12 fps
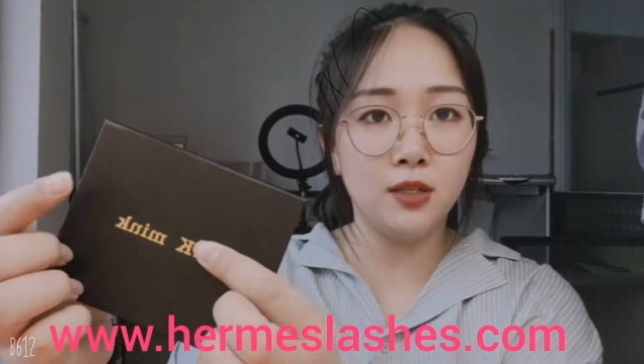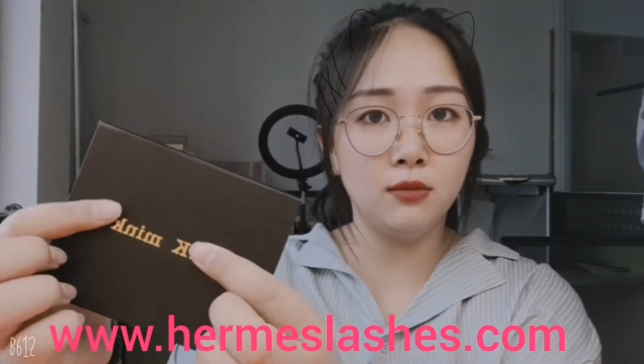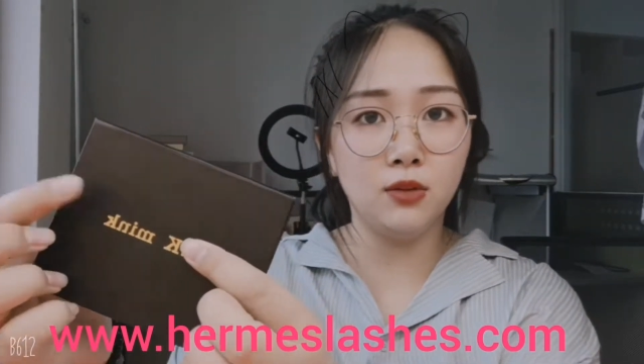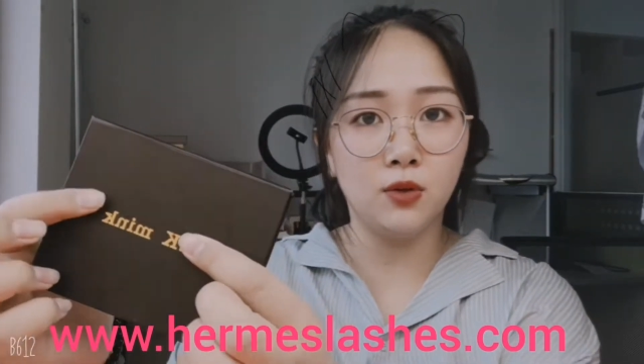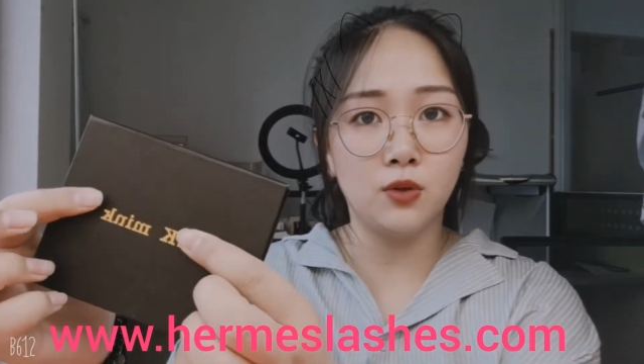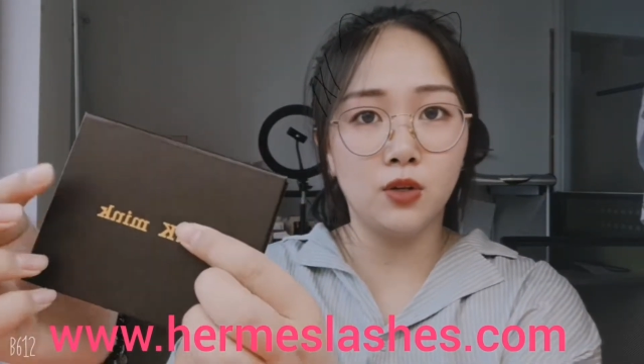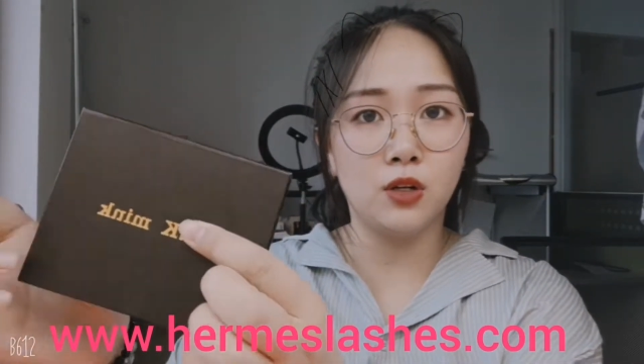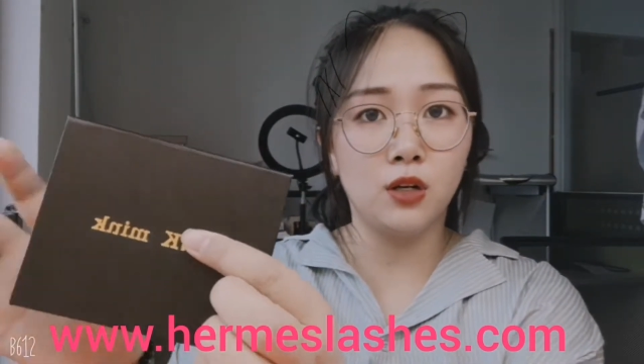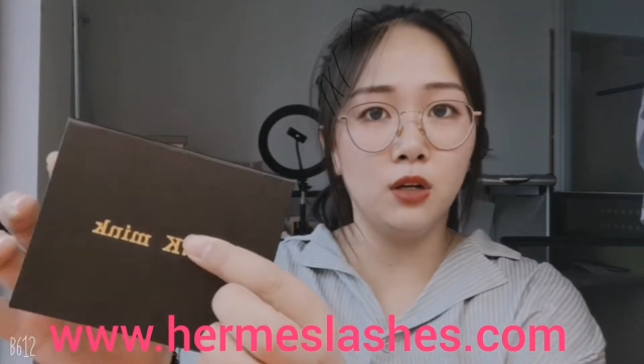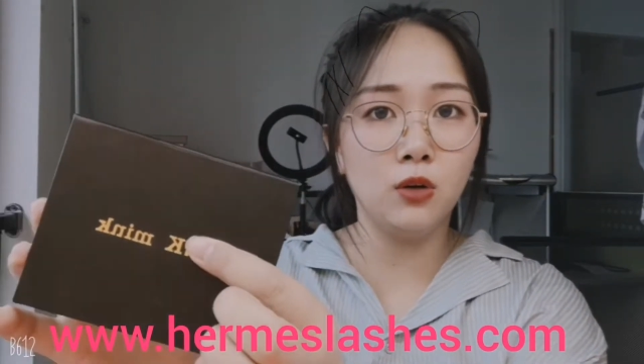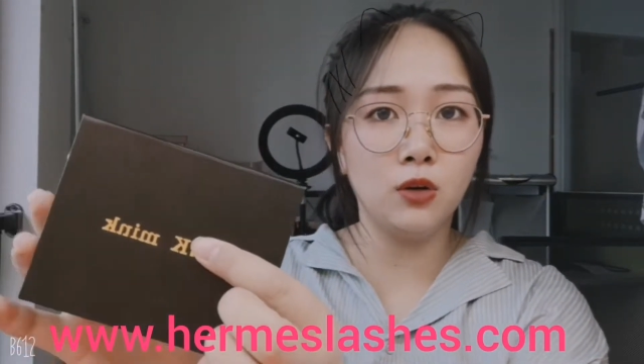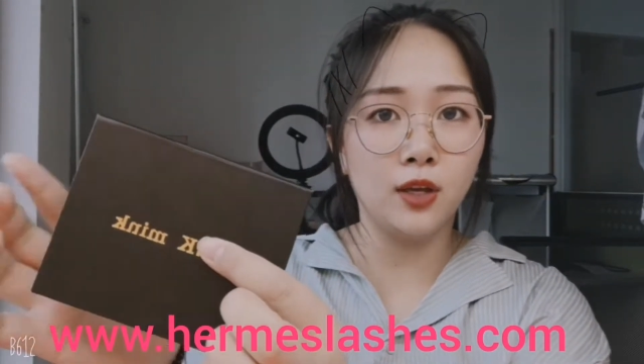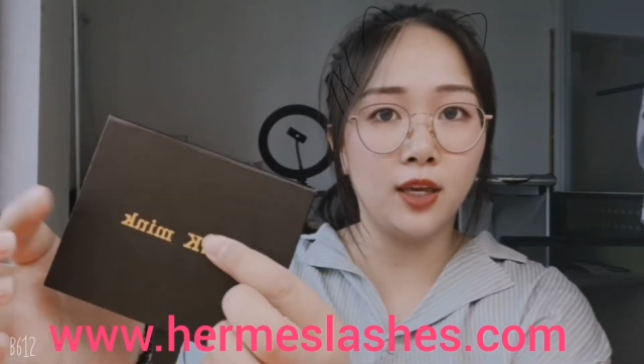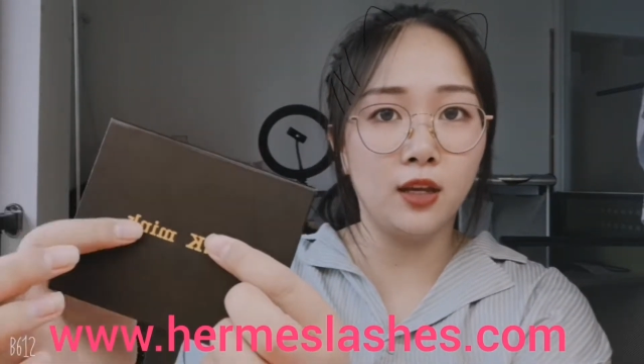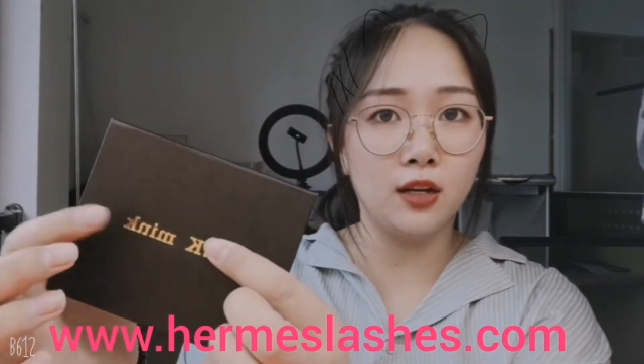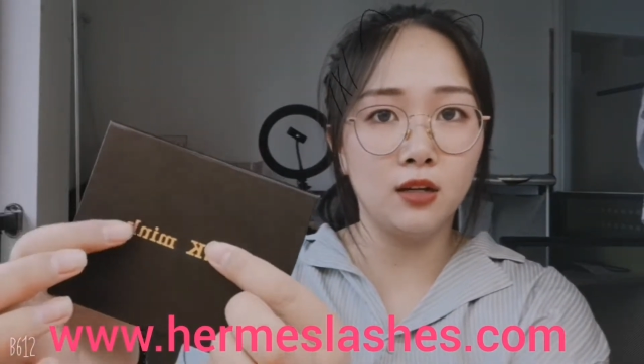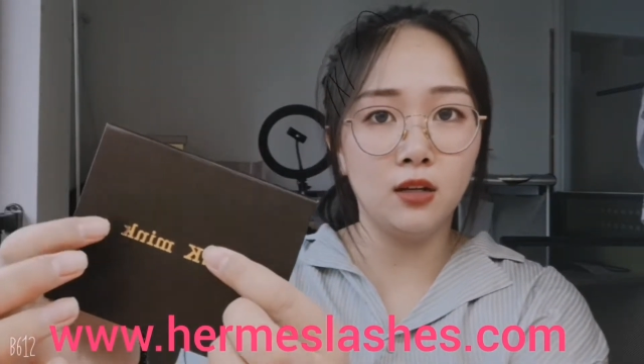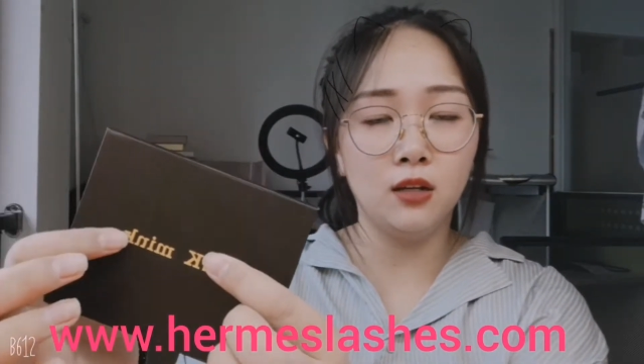your logo here
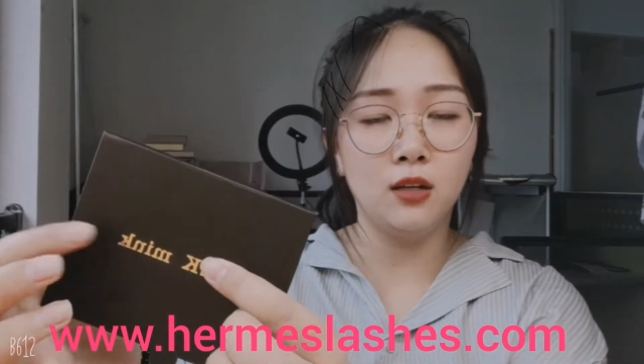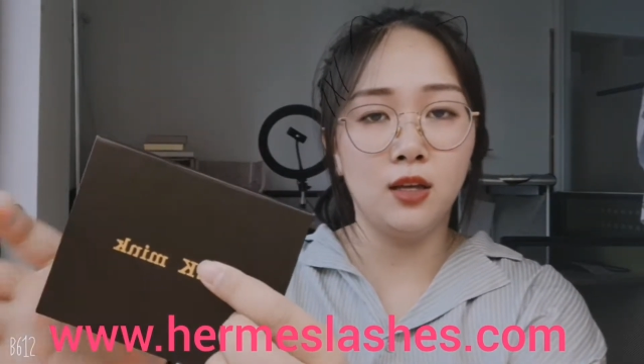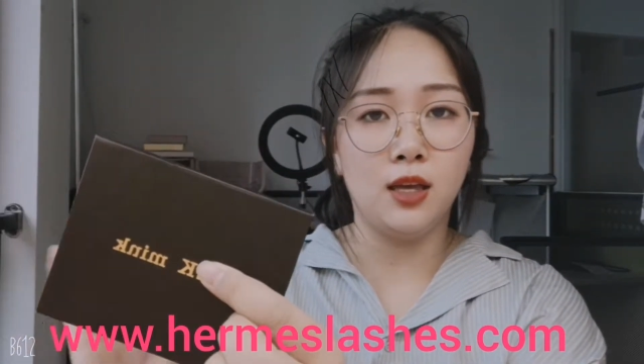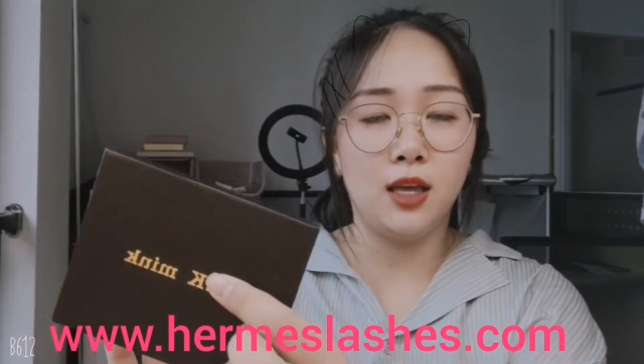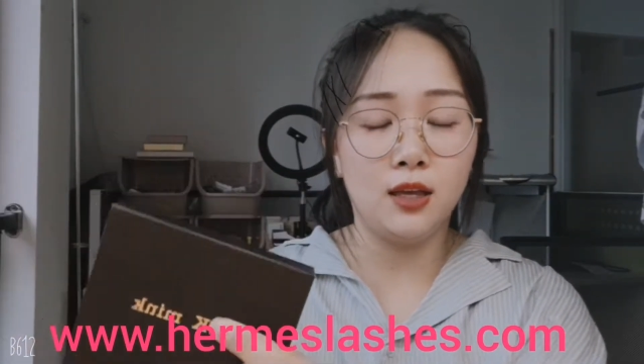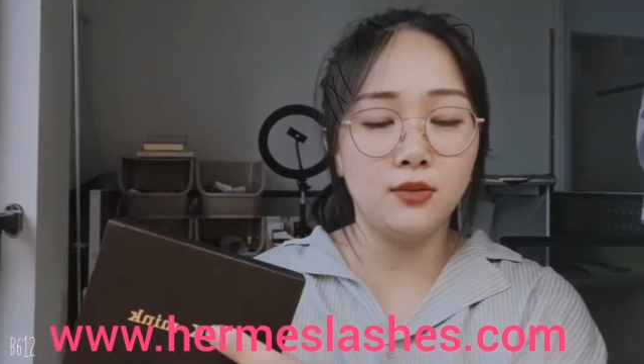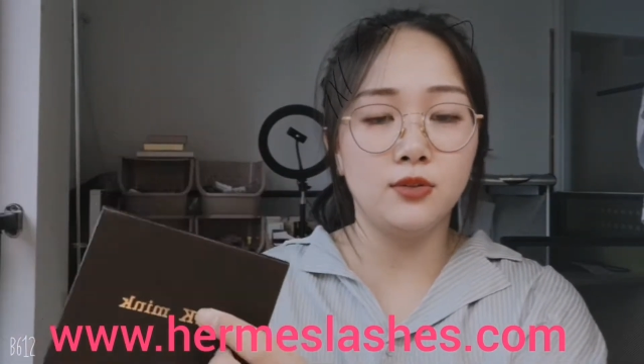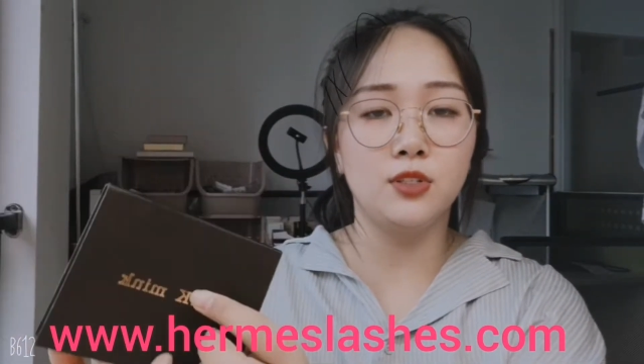and